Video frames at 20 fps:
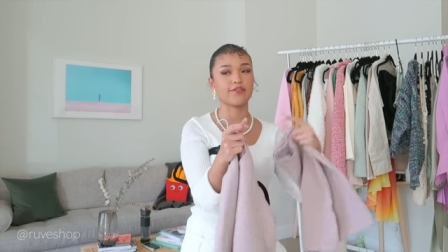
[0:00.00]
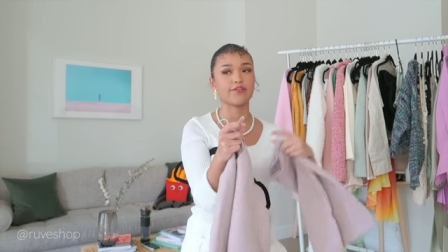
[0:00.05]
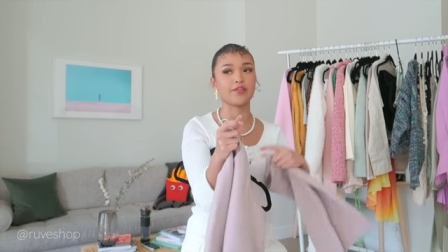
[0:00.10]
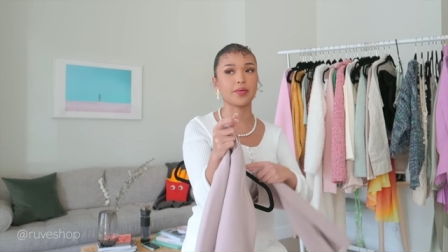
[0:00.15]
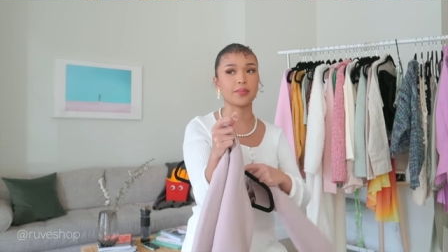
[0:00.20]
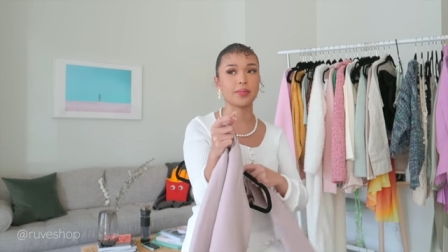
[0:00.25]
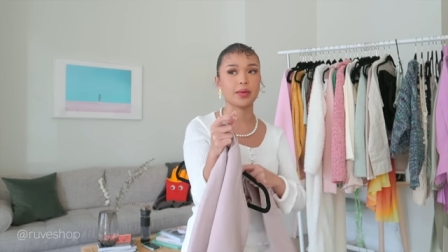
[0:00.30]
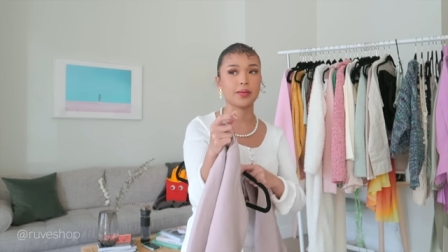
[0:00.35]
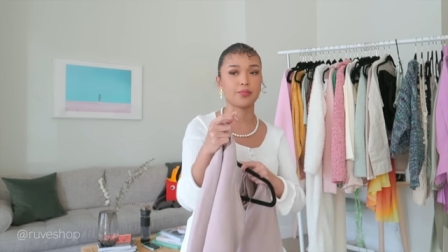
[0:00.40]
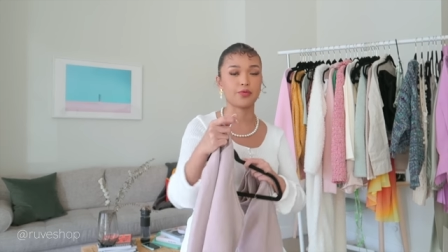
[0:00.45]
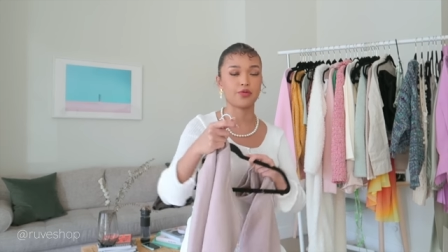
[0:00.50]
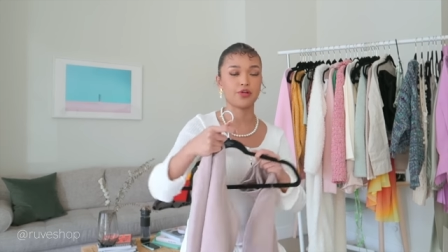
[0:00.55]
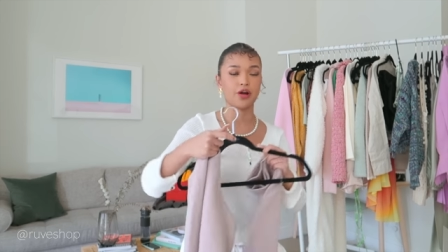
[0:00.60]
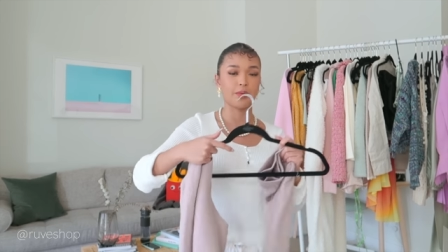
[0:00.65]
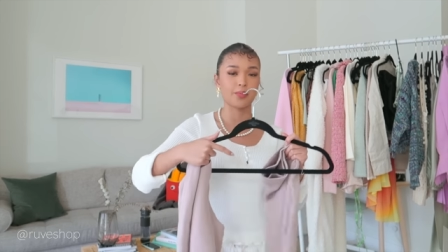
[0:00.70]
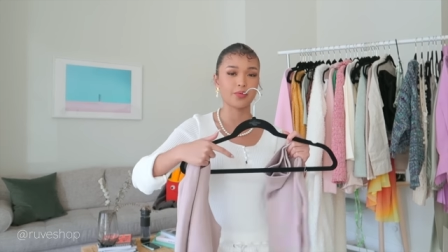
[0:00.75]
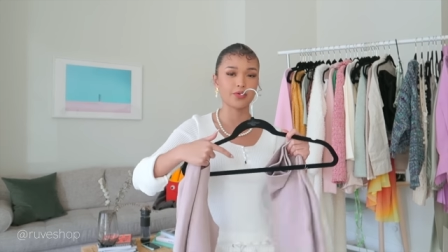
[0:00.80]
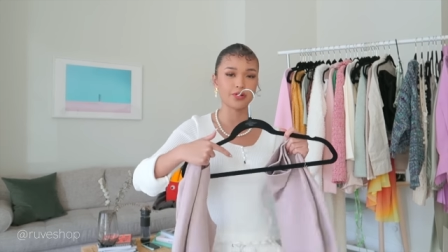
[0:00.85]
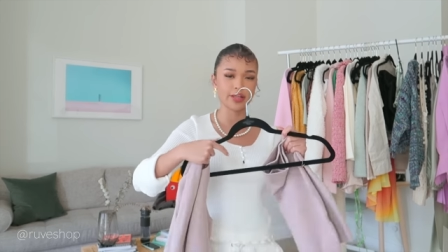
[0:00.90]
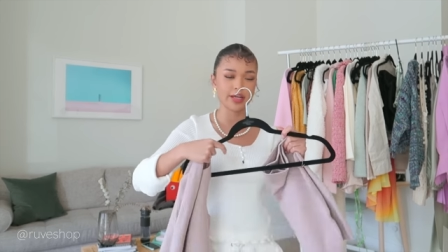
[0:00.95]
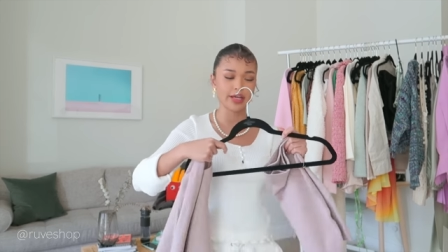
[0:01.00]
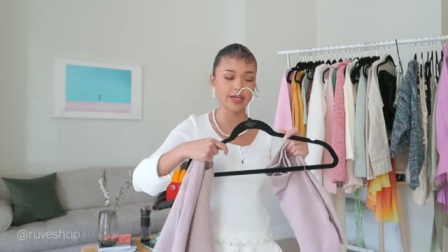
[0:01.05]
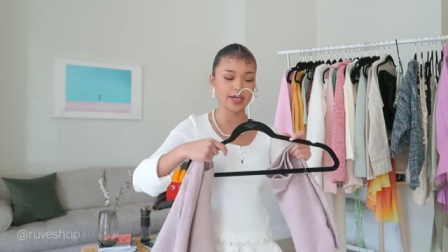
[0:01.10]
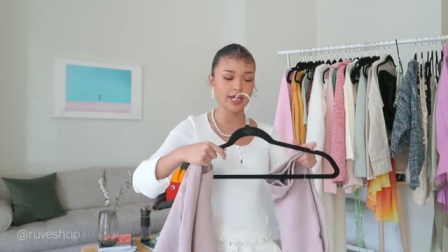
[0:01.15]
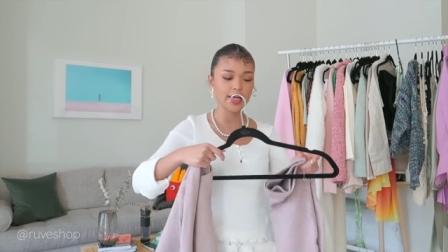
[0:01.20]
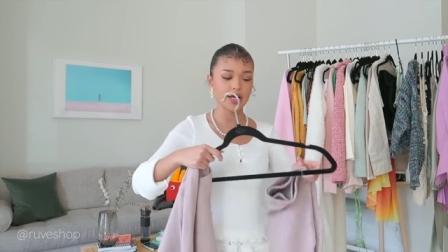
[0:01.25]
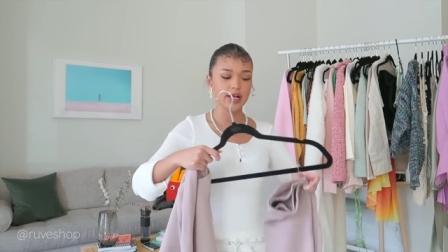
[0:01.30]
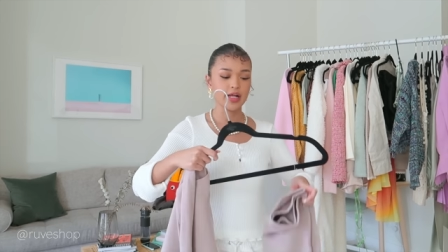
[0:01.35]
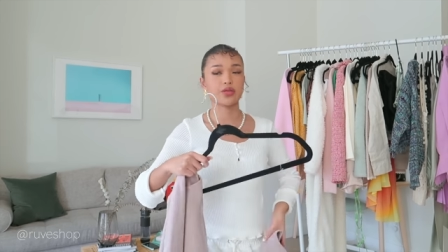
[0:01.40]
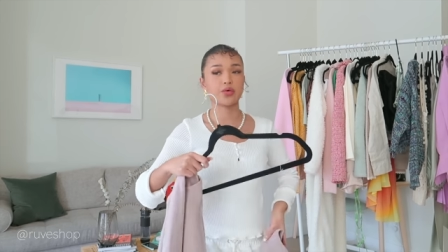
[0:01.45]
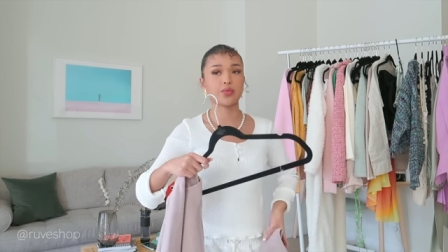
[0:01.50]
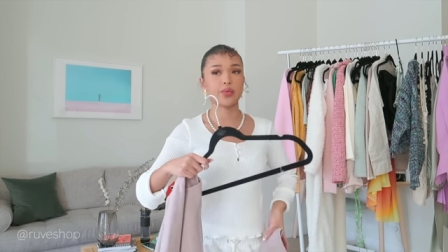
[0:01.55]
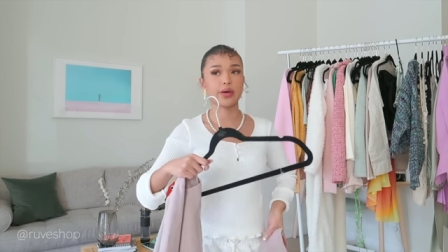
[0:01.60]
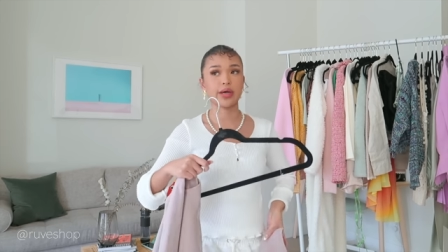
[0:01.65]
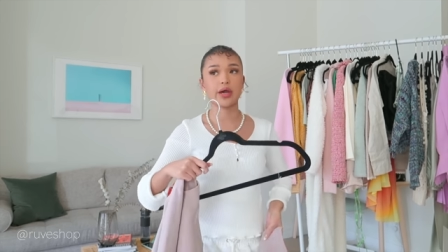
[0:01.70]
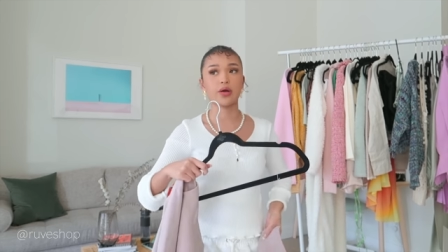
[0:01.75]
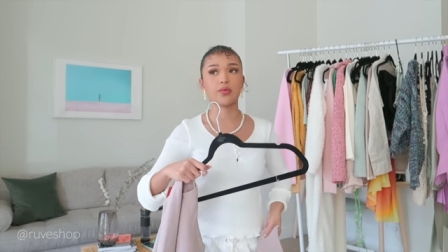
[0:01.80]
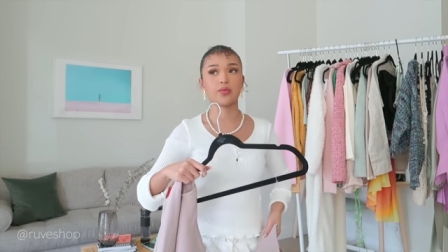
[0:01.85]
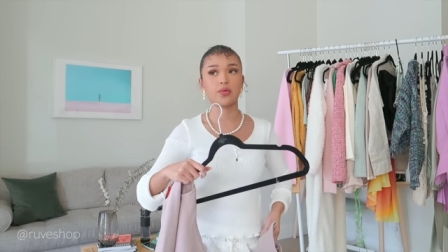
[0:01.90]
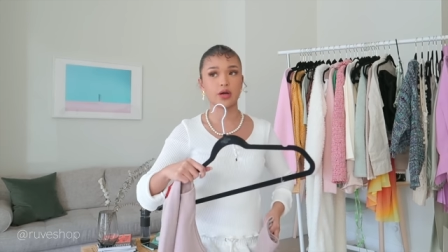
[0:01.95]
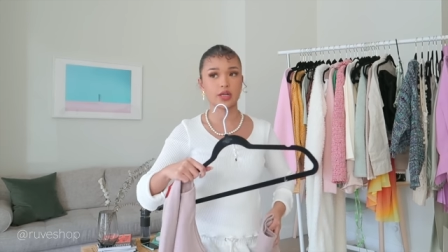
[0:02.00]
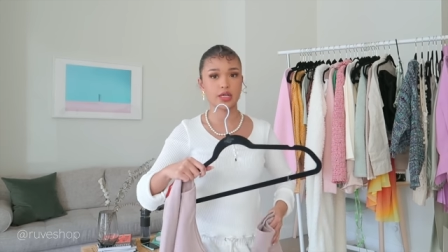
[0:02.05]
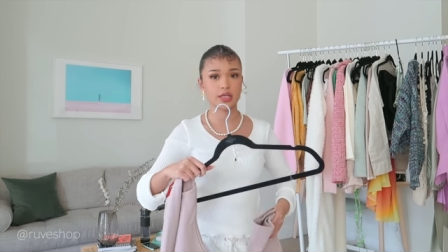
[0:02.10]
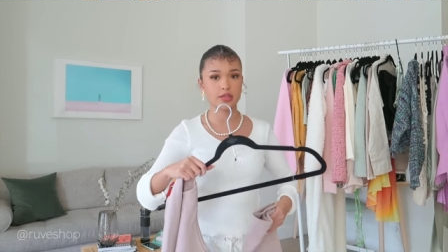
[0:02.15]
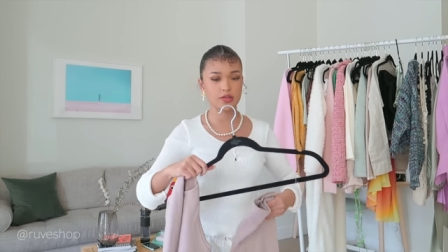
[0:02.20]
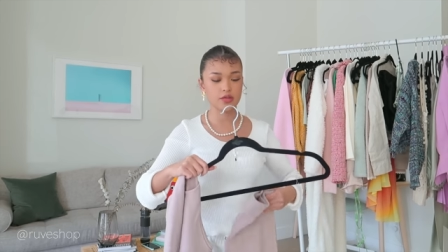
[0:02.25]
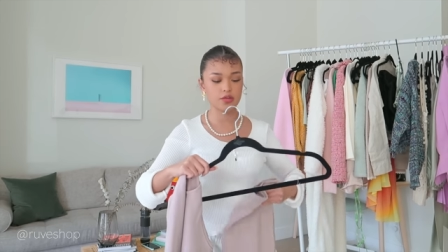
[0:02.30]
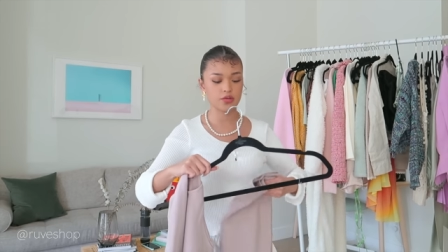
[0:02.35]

fit me properly the way I want it